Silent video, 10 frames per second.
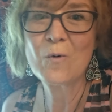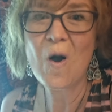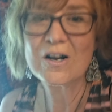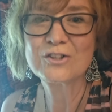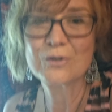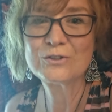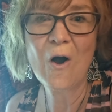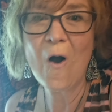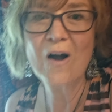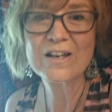walks her
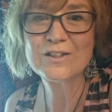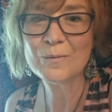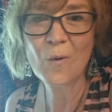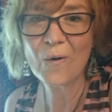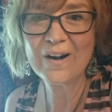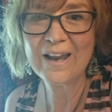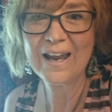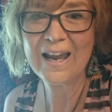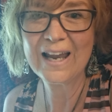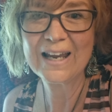dog in the
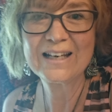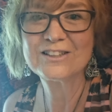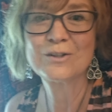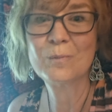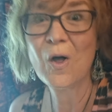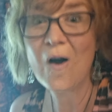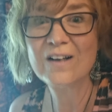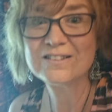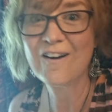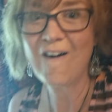morning and it's a
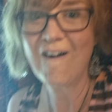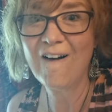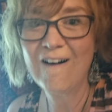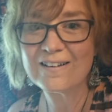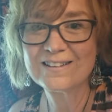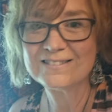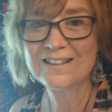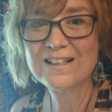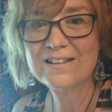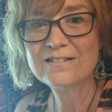blonde dog, and
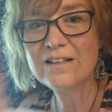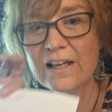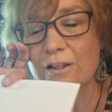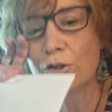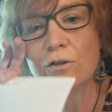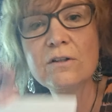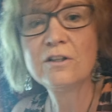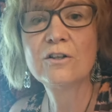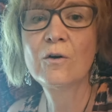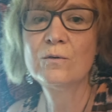like
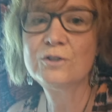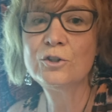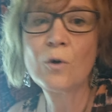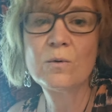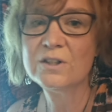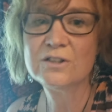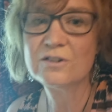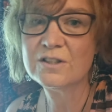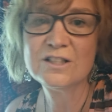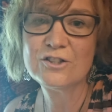you don't need
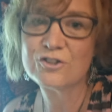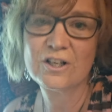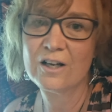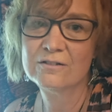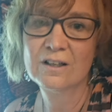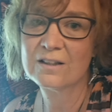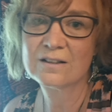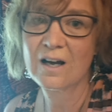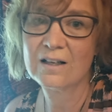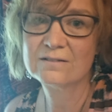to niche down like
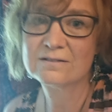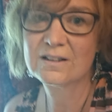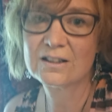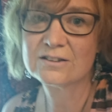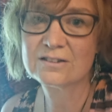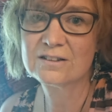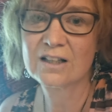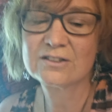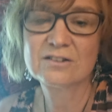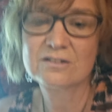that.
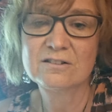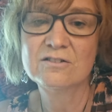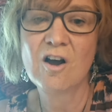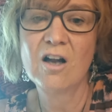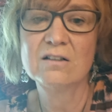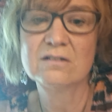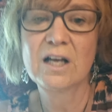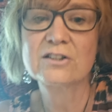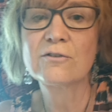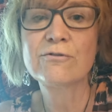That's
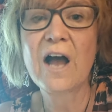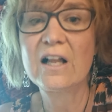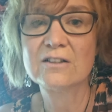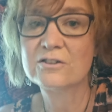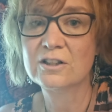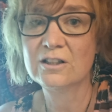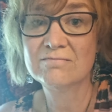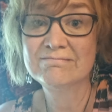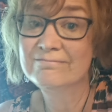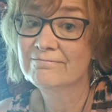a fallacy.
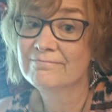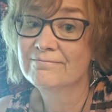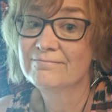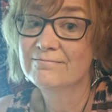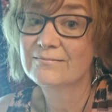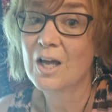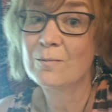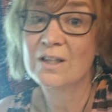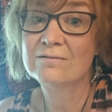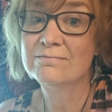I
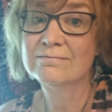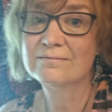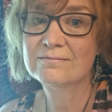mean,